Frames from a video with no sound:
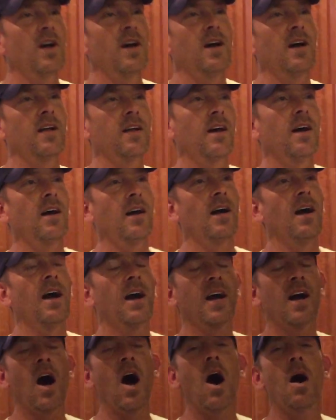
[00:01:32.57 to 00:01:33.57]

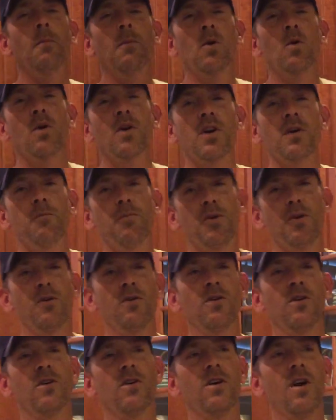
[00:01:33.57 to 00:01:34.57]
a Commodore
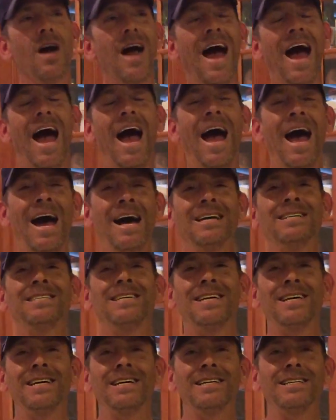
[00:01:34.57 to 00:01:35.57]
computer as
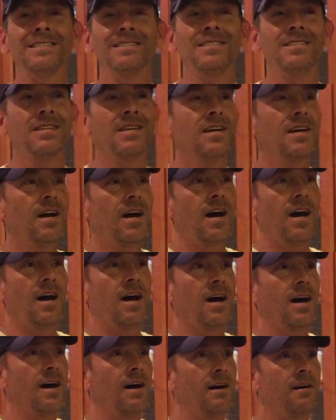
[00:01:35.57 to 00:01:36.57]
is.
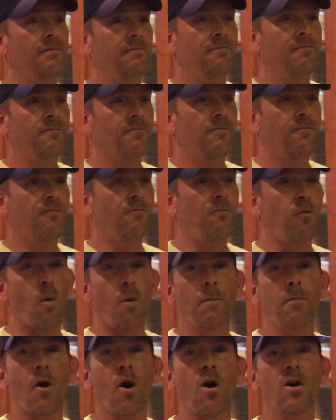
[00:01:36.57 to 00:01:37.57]

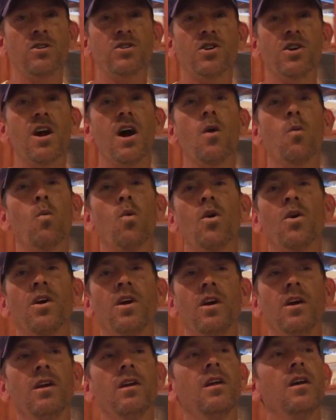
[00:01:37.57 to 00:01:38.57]
Four parts are not
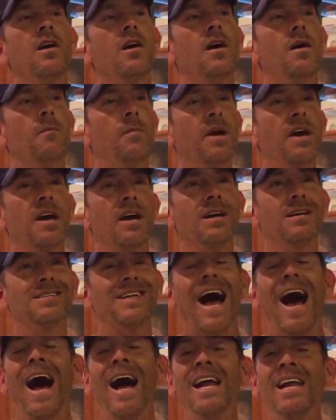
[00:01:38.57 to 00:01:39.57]
working
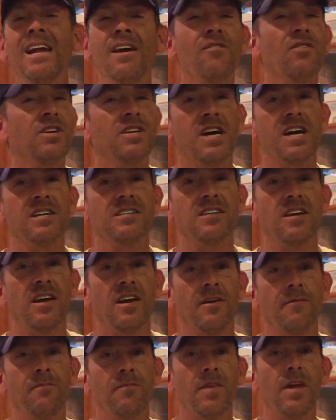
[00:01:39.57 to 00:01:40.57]
because I never tested
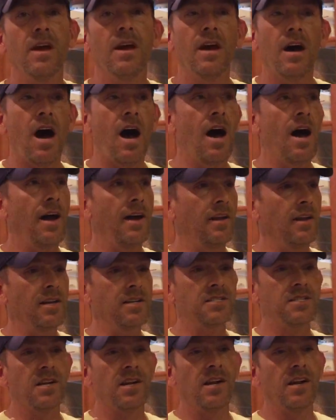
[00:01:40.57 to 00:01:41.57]
it. I
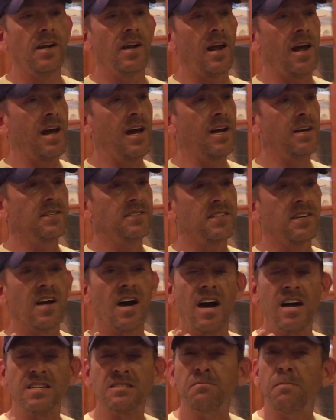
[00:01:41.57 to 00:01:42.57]
listed it as
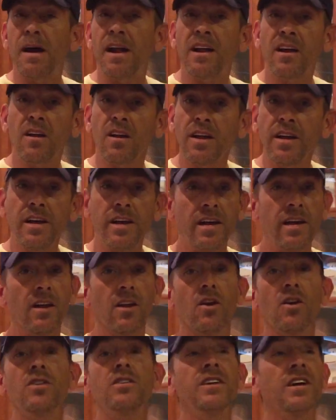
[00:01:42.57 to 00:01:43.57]
cosmetically, it
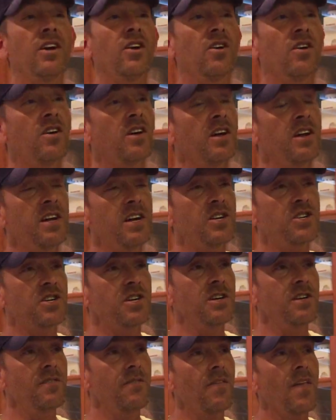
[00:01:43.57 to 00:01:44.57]
looked in good
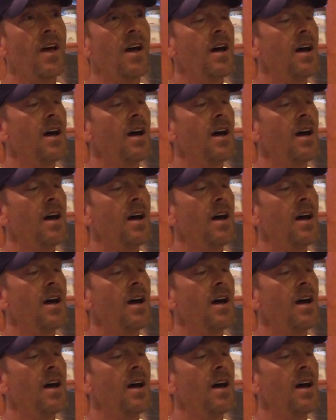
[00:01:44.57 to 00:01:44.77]
condition.